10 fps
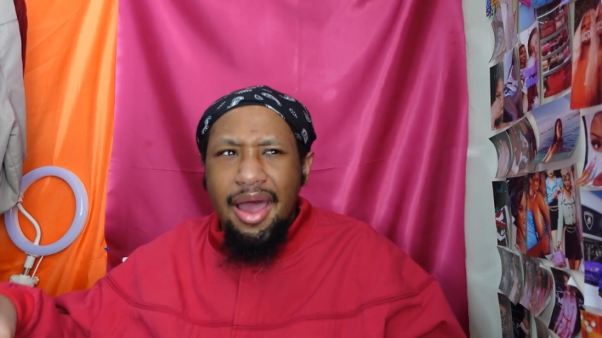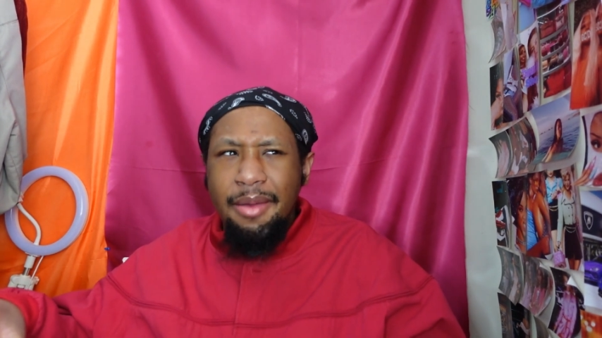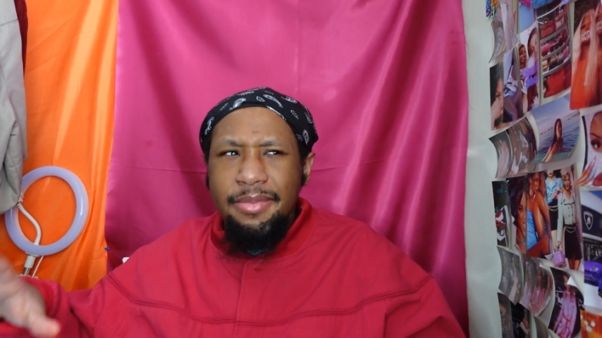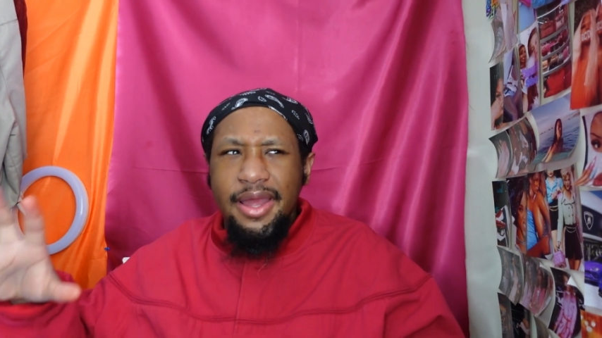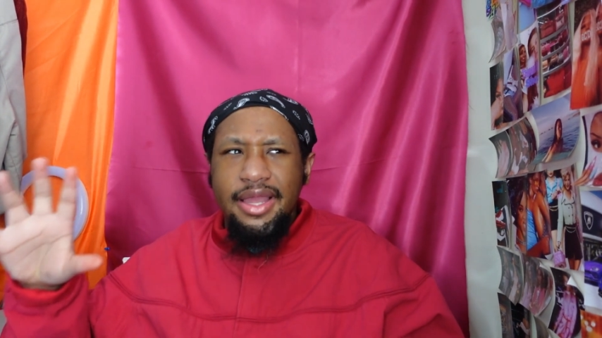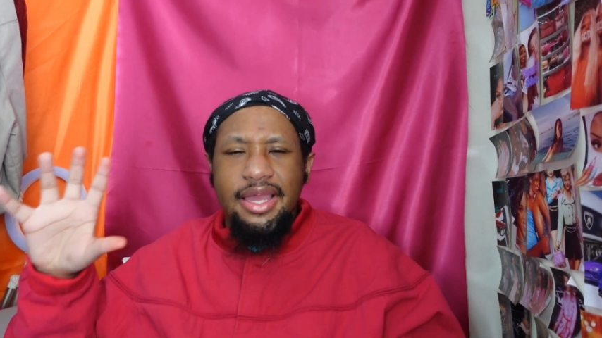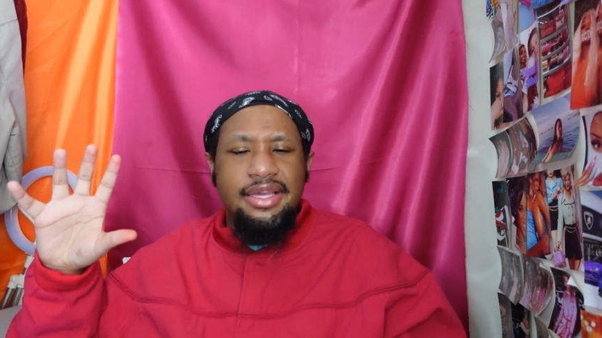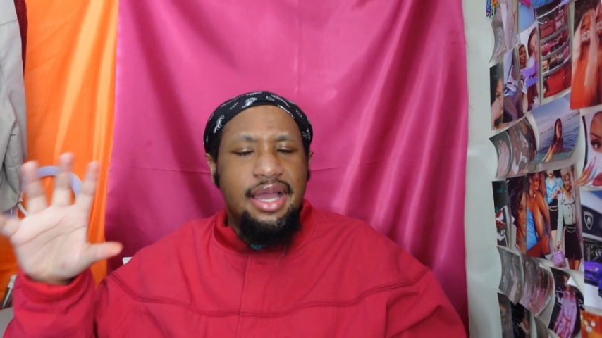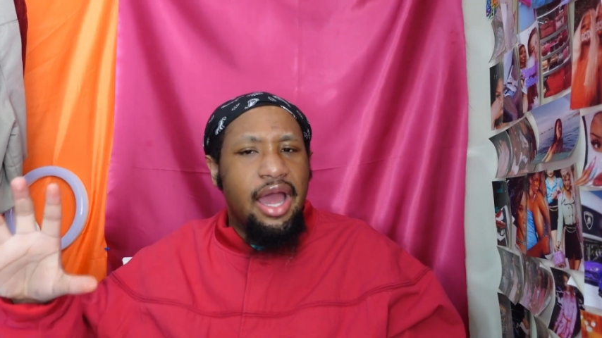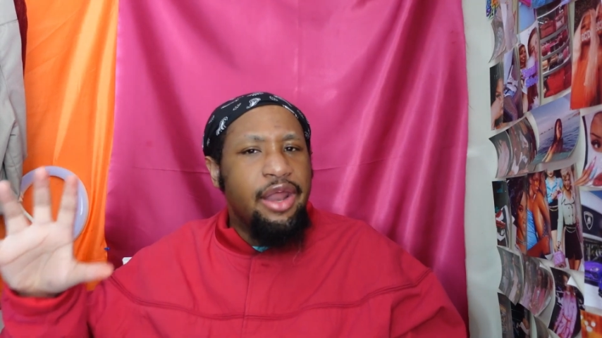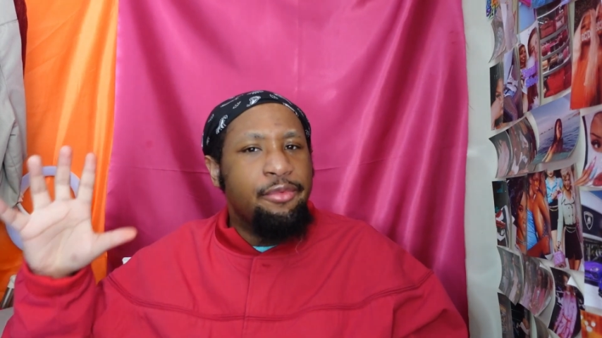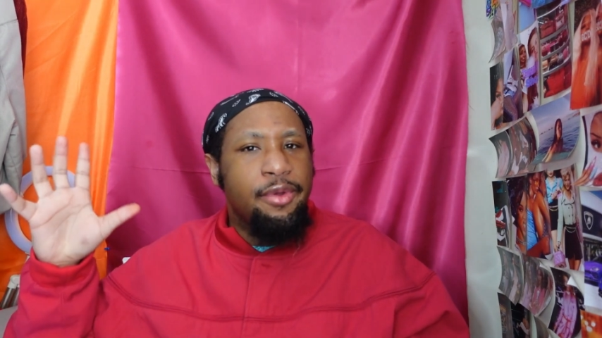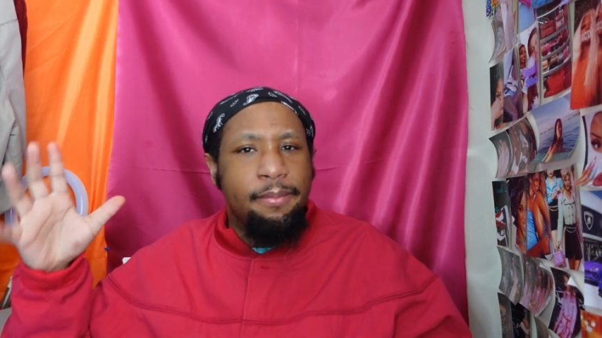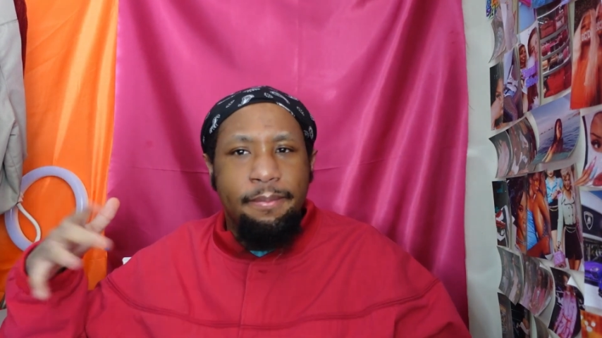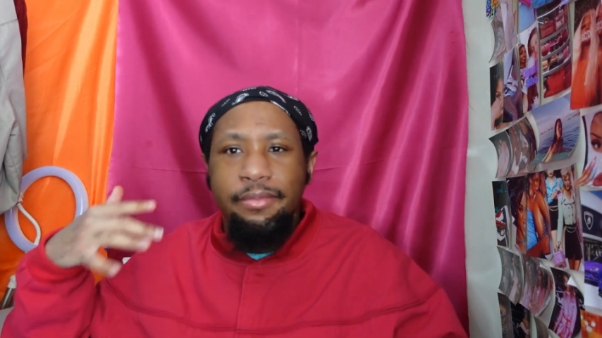I'm like, it kind
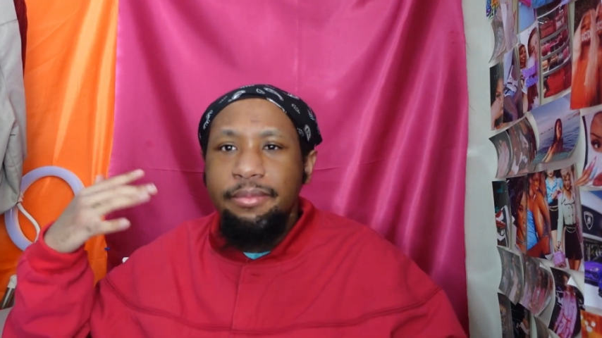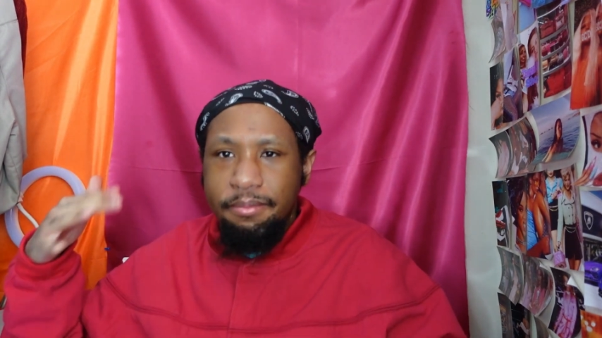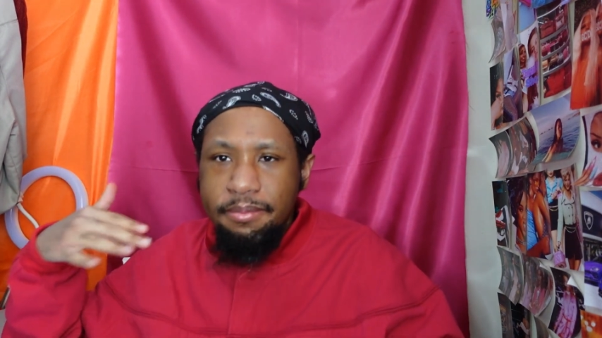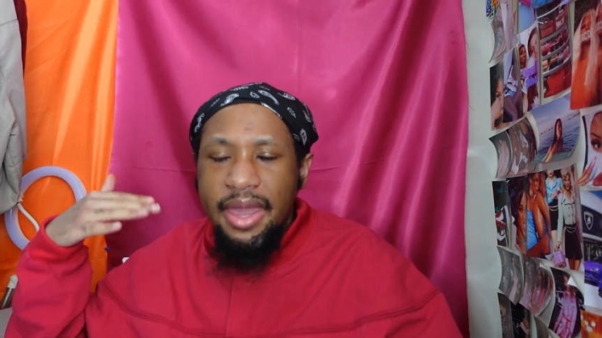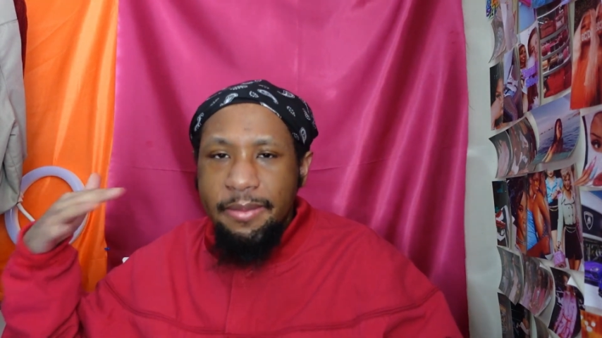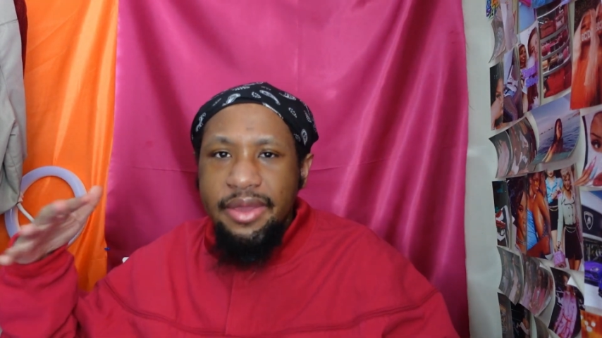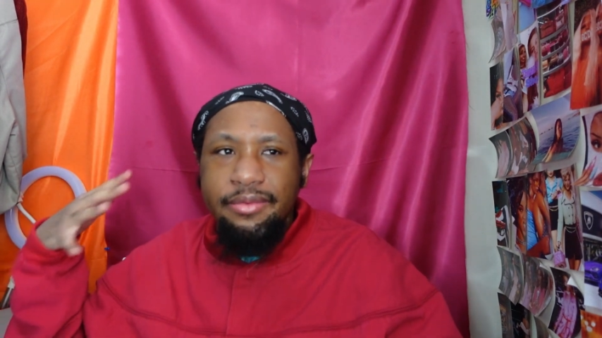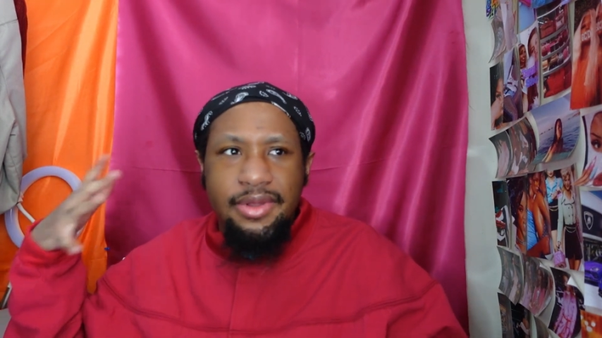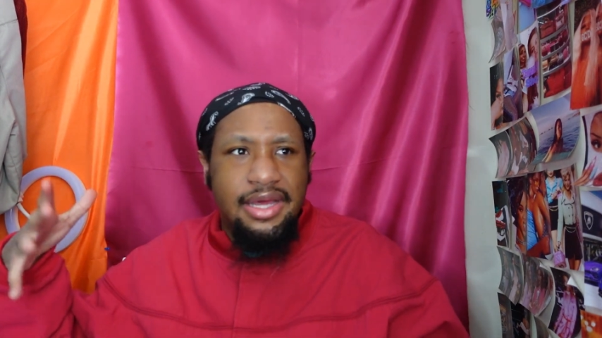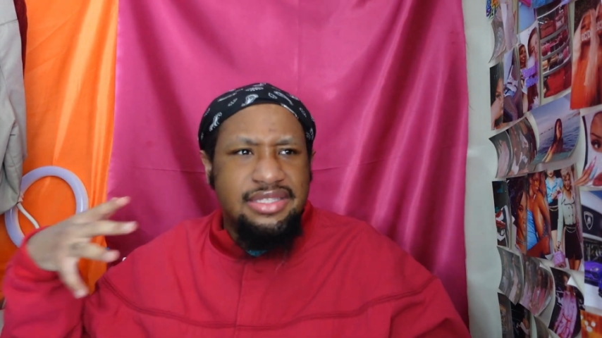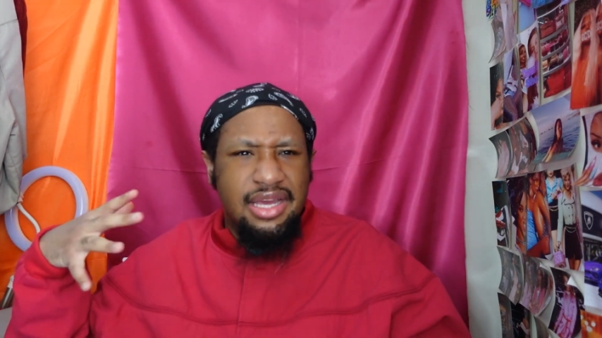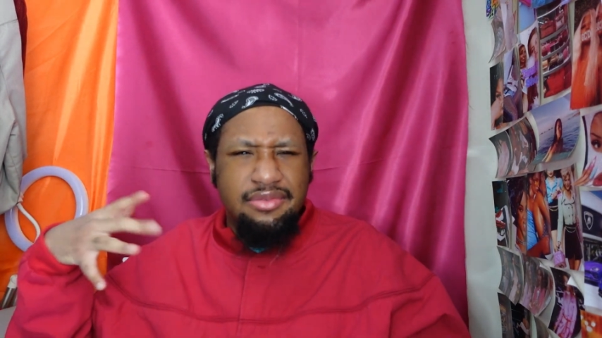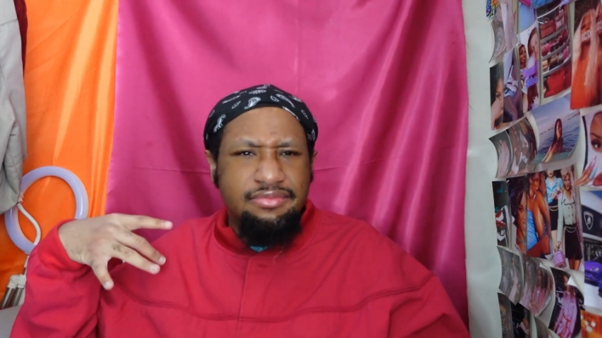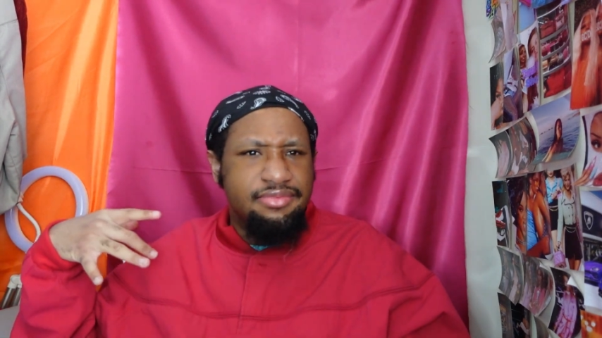of made me realize like,